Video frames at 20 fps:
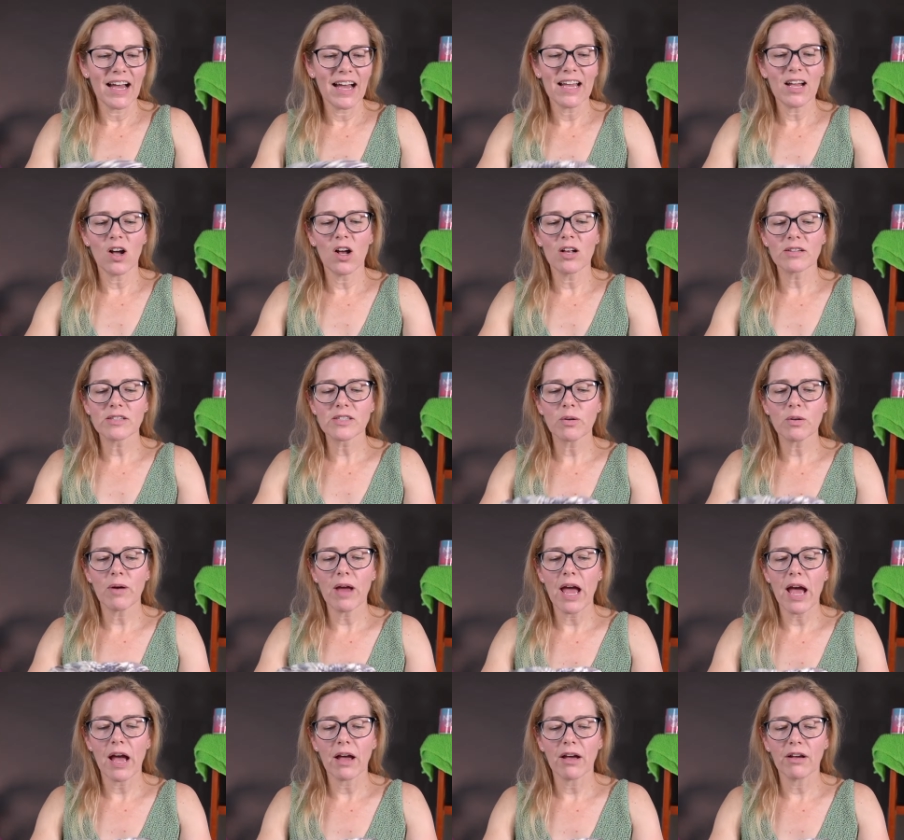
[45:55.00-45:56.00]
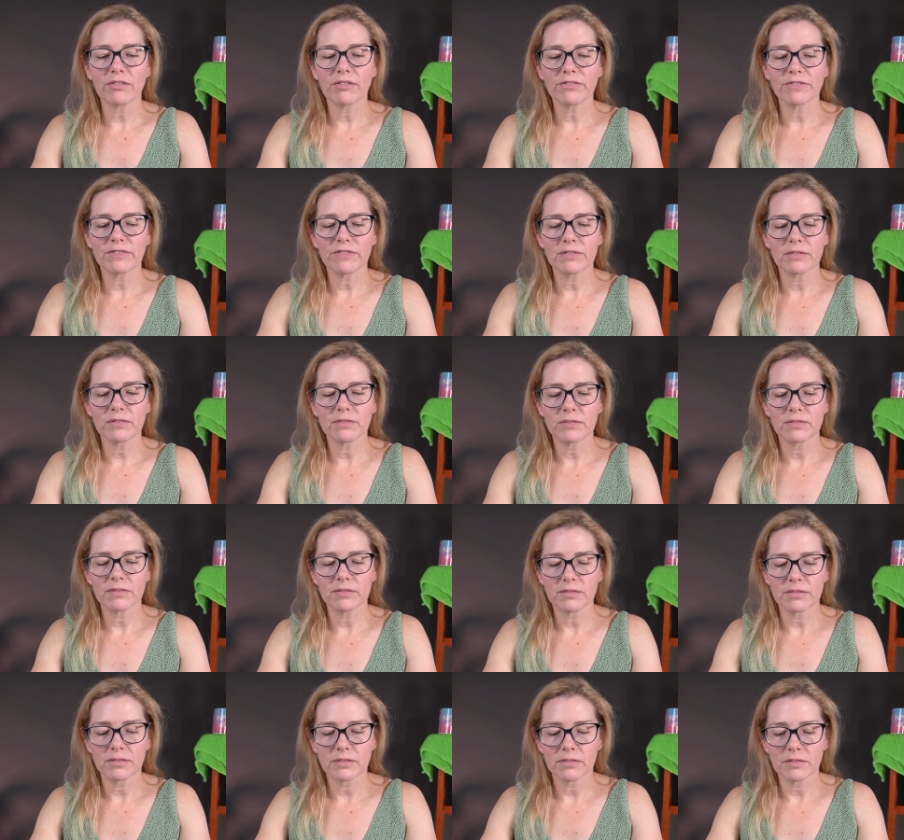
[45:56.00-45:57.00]
also have
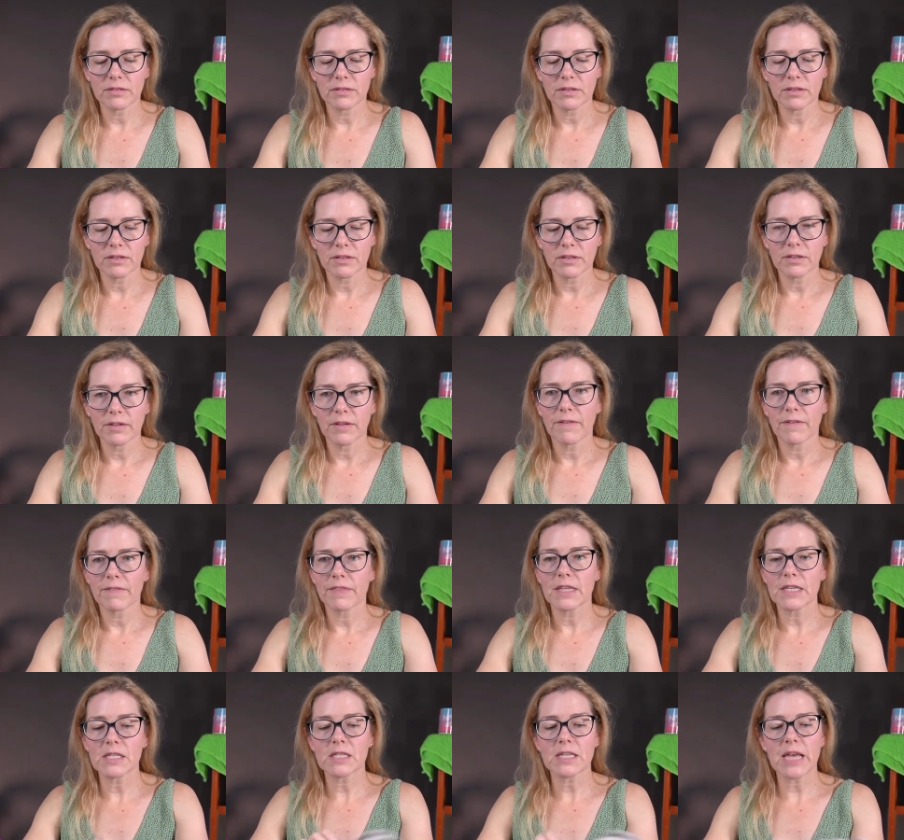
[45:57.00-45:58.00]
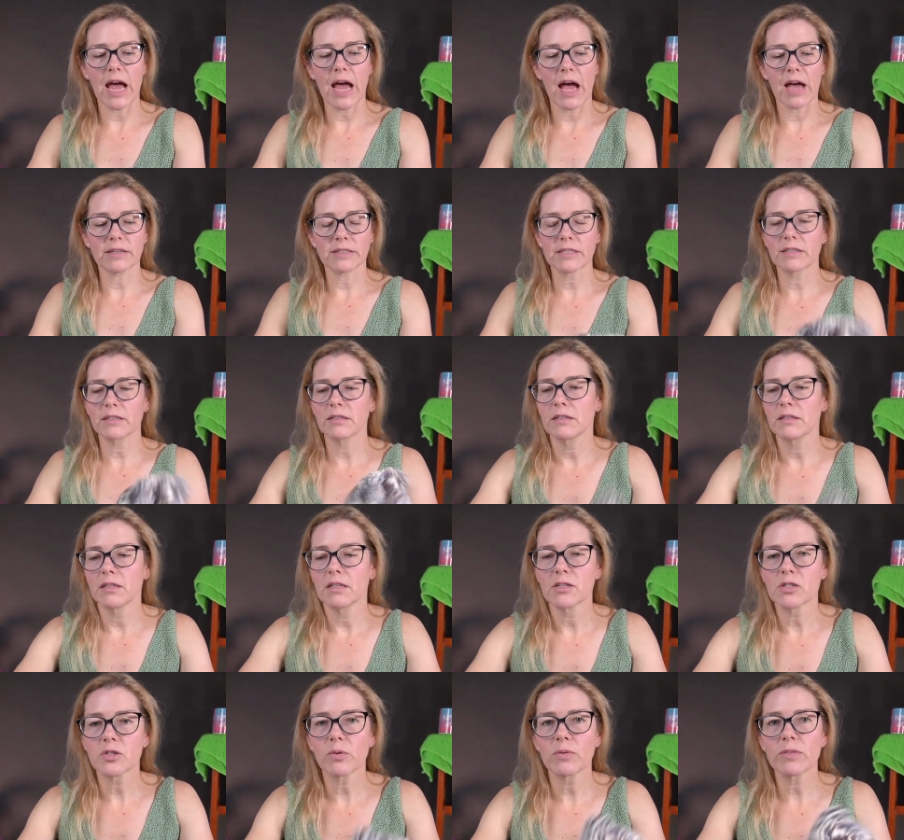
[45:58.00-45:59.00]
this hat.
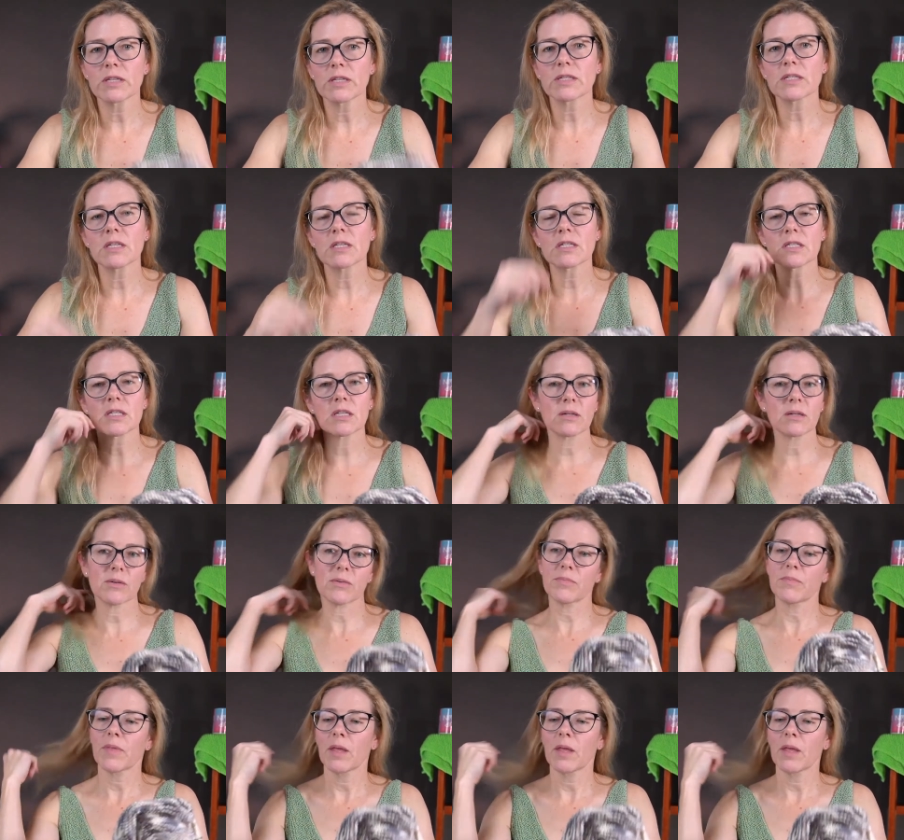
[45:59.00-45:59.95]
So this is the